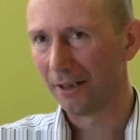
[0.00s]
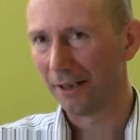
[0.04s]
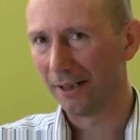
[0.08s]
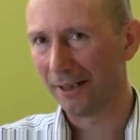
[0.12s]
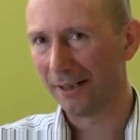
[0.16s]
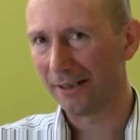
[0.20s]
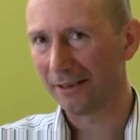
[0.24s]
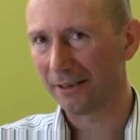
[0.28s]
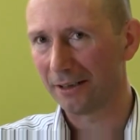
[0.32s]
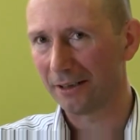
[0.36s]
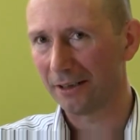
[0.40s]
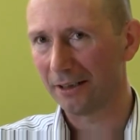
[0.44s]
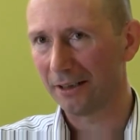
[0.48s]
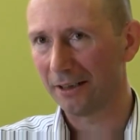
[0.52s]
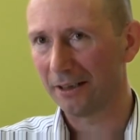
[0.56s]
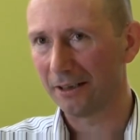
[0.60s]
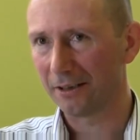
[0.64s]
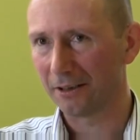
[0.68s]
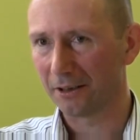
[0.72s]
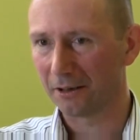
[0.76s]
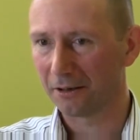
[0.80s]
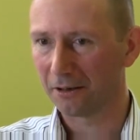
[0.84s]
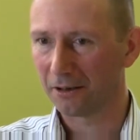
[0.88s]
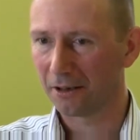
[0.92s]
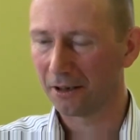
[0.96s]

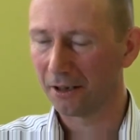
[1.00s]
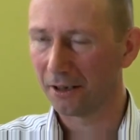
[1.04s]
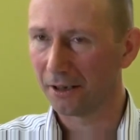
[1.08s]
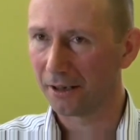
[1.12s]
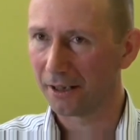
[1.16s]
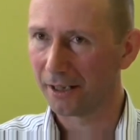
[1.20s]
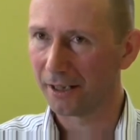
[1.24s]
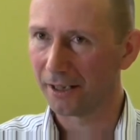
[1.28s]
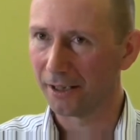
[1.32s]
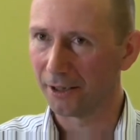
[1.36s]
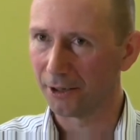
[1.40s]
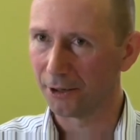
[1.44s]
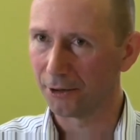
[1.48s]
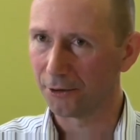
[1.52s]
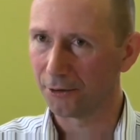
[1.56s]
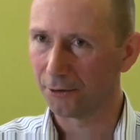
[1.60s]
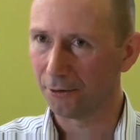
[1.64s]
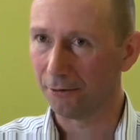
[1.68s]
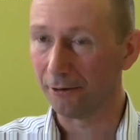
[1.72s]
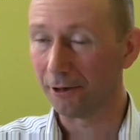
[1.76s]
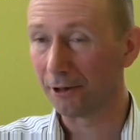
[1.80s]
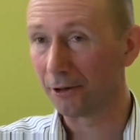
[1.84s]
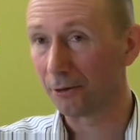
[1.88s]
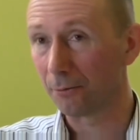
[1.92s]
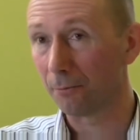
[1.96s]
is a key
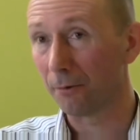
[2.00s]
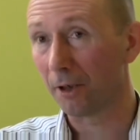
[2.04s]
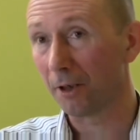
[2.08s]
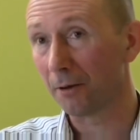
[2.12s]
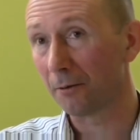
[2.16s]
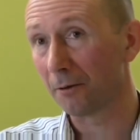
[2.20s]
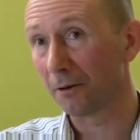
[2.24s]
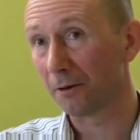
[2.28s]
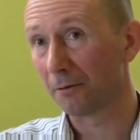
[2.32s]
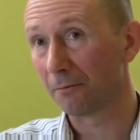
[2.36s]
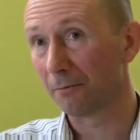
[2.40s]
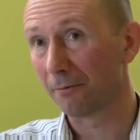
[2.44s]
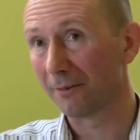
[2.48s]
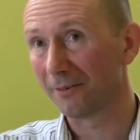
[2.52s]
issue, and it's one that,